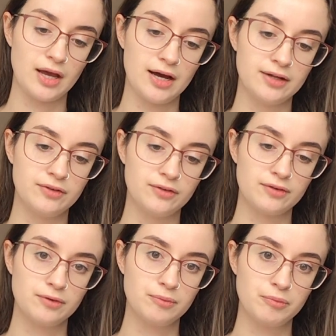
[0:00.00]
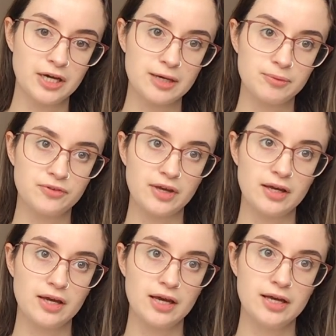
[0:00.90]
and be able to
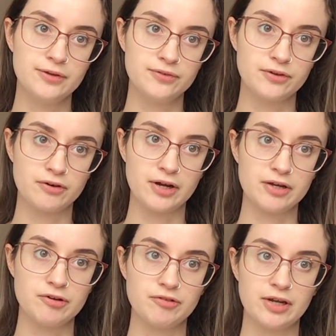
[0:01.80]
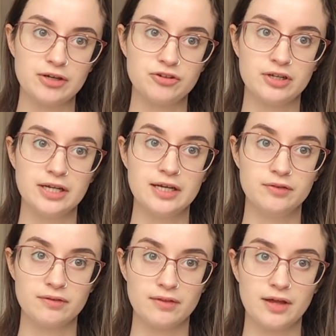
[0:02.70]
integrate reflection
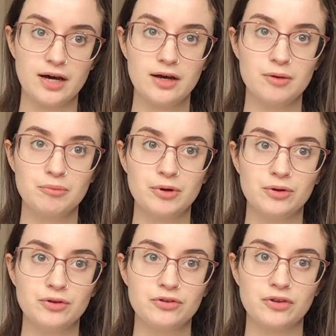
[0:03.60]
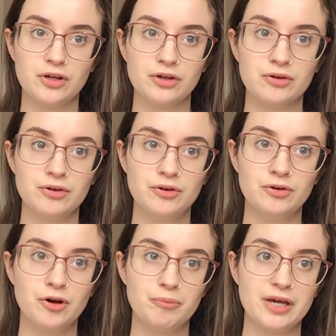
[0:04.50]
into that, but also
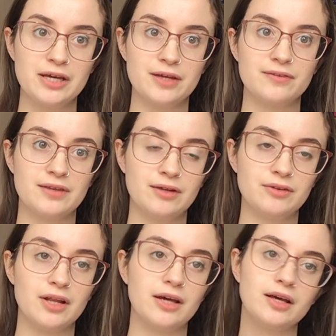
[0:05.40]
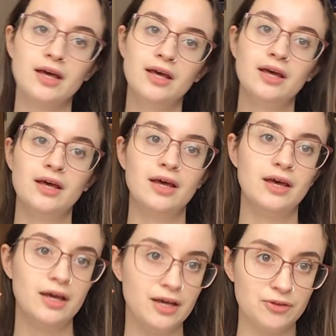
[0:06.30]
not make it sound like,
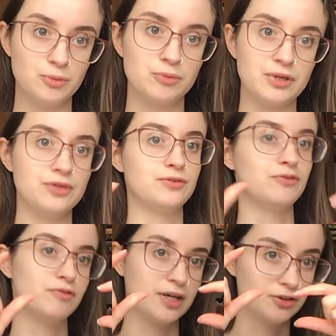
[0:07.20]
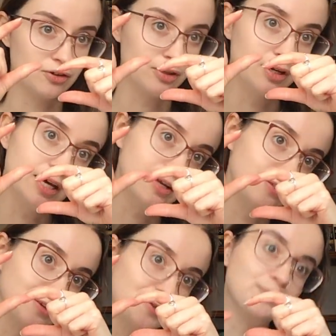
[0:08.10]
here's one piece of reflection, here's
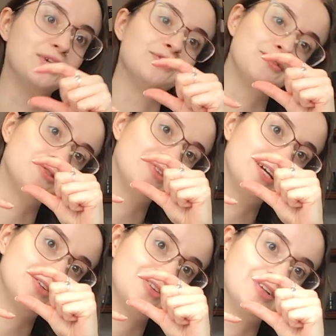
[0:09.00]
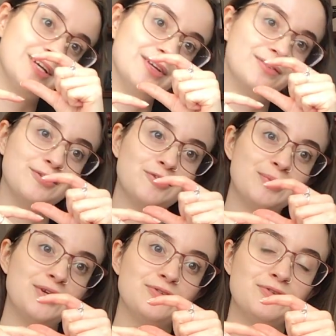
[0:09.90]
another piece of reflection, here's another
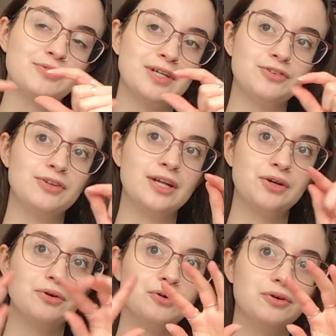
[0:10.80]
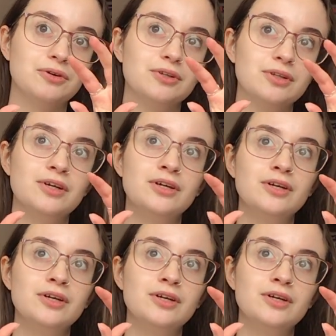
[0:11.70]
piece of reflection, like all